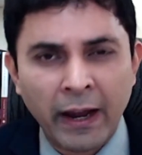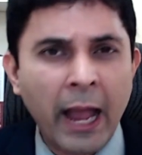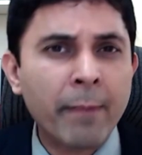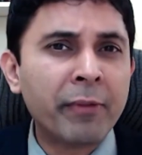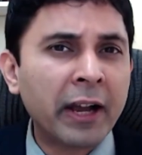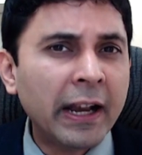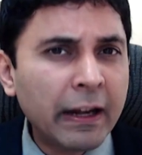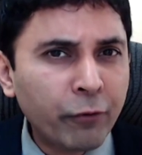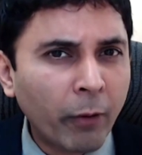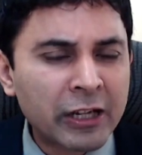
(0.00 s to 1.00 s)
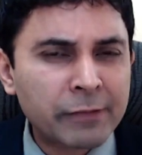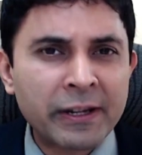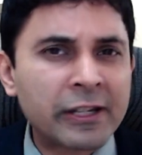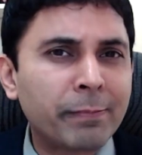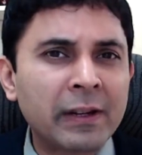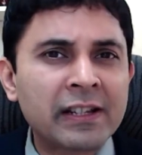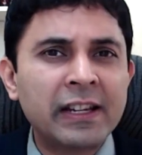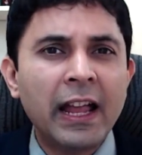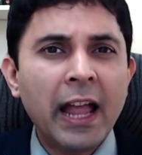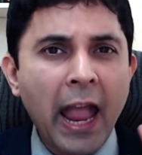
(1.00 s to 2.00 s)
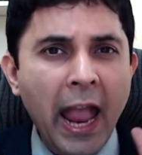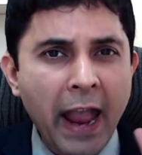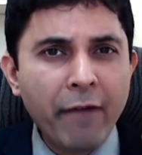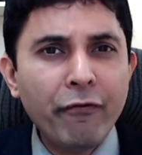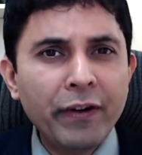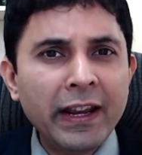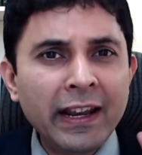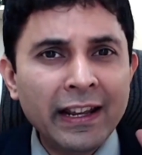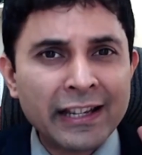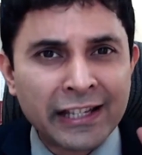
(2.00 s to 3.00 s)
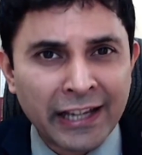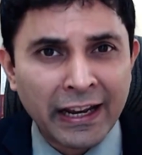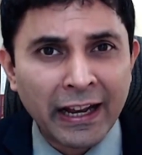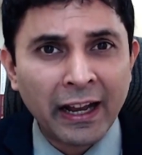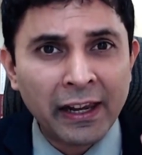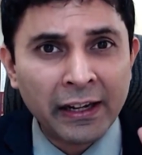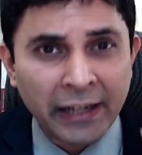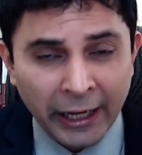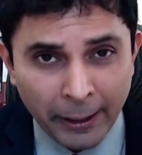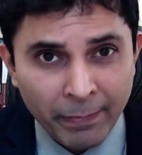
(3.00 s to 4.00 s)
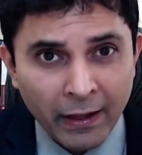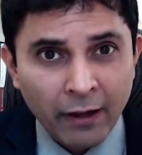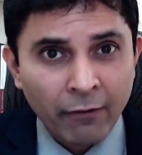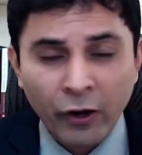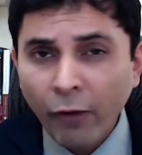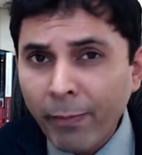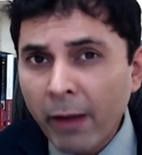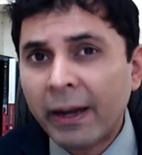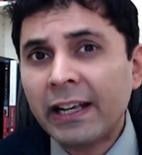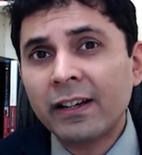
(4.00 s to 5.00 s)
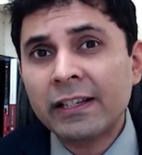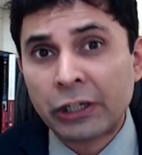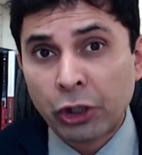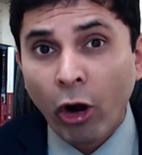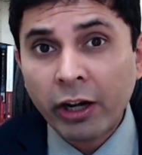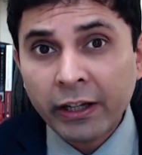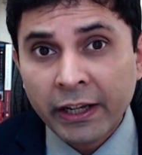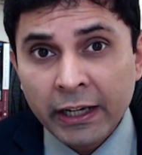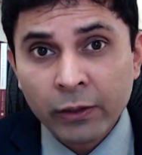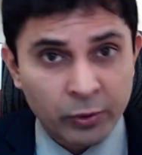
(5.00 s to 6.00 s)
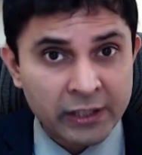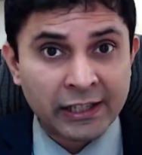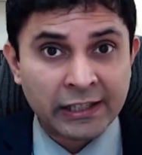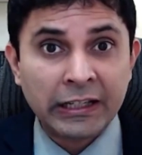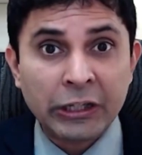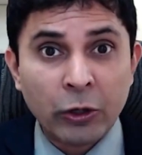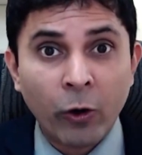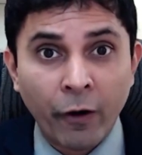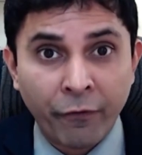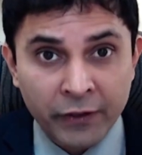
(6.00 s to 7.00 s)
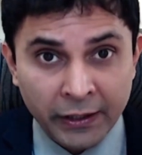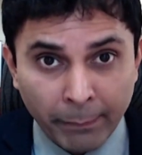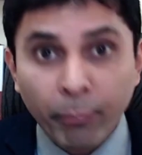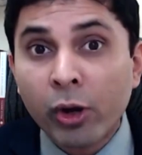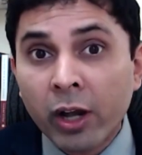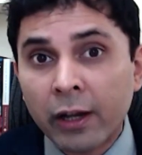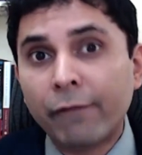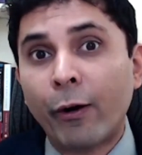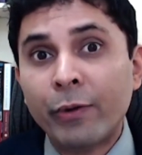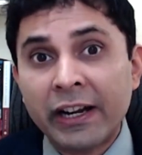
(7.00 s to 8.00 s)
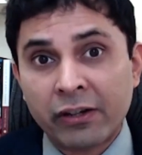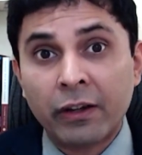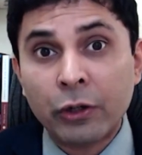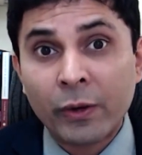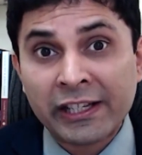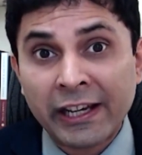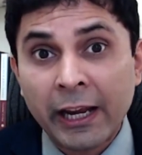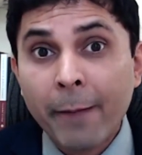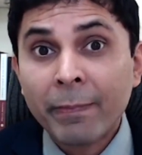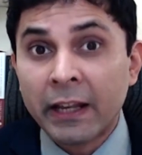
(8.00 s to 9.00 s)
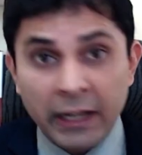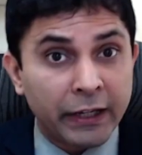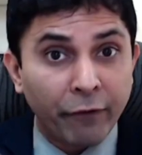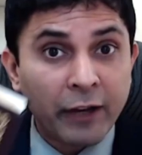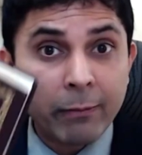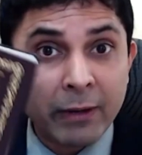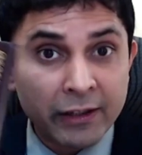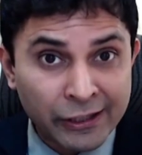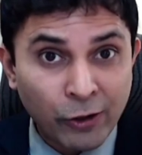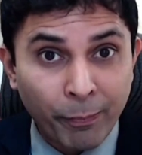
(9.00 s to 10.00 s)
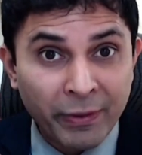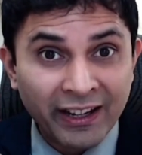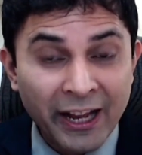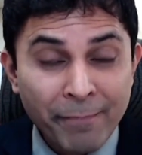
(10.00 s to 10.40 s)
I am reading from these principles every single day. One of my mentors, Don Green, who is the CEO of the Napoleon Hill Foundation in USA, he gifted me this copy.